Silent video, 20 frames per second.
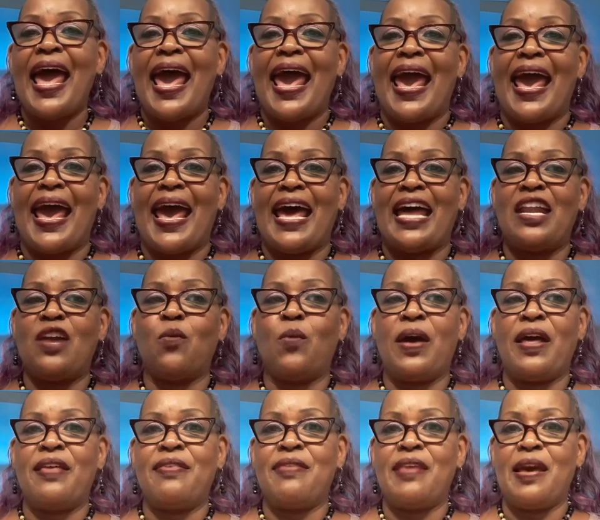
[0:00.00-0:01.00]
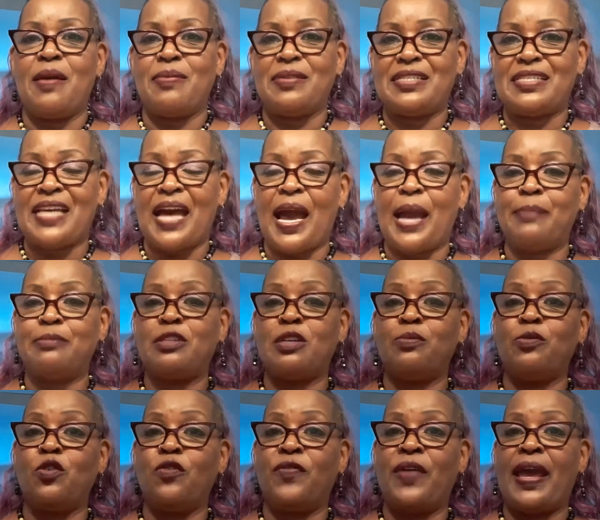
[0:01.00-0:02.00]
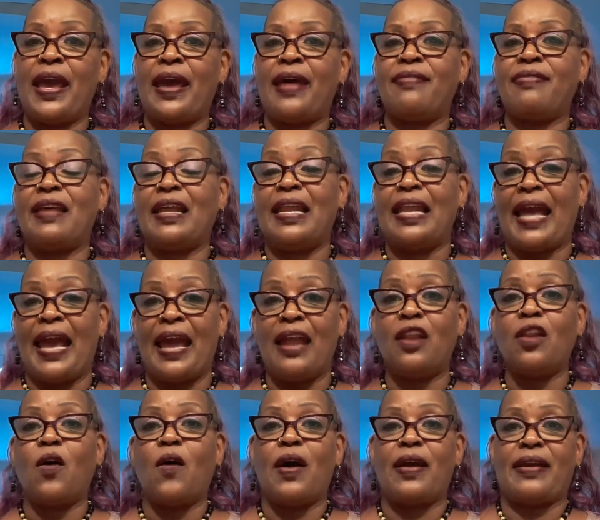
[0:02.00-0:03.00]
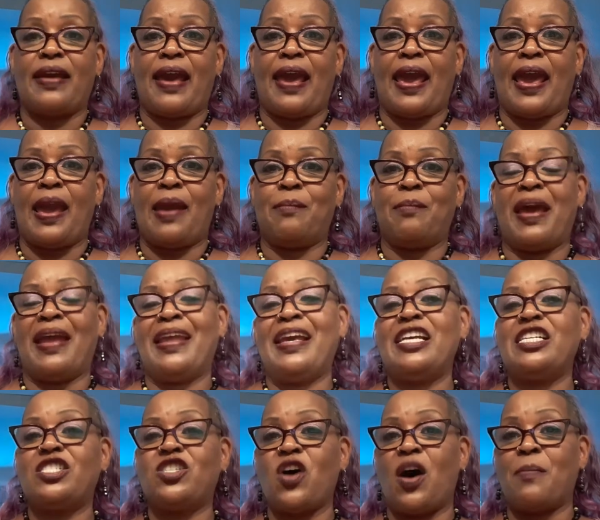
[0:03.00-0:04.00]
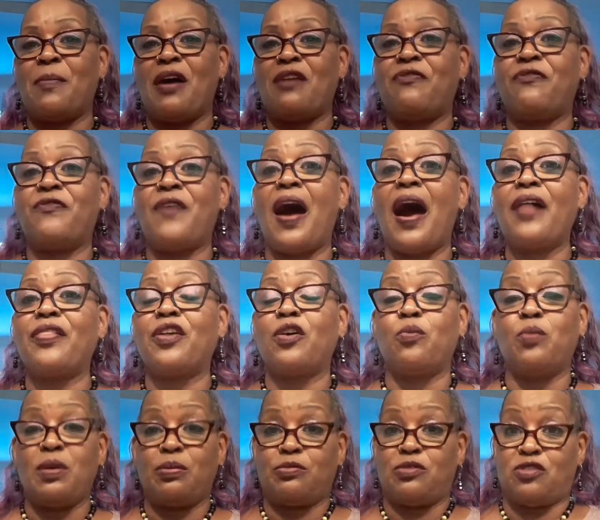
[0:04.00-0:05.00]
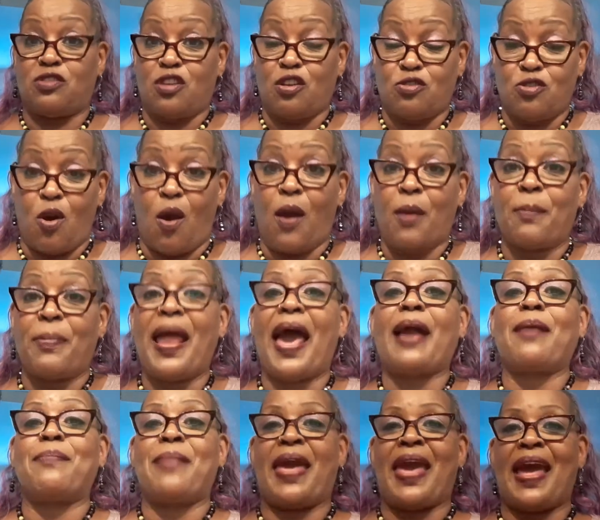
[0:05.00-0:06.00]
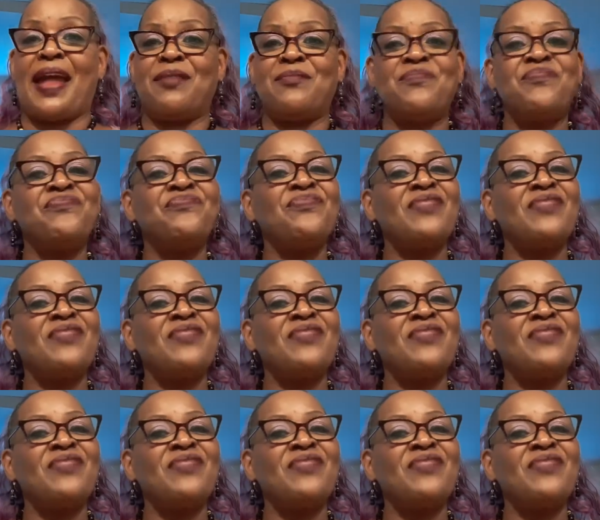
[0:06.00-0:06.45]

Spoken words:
And when it was time to move in, the landlord came and he saw my father, which was a dark black man,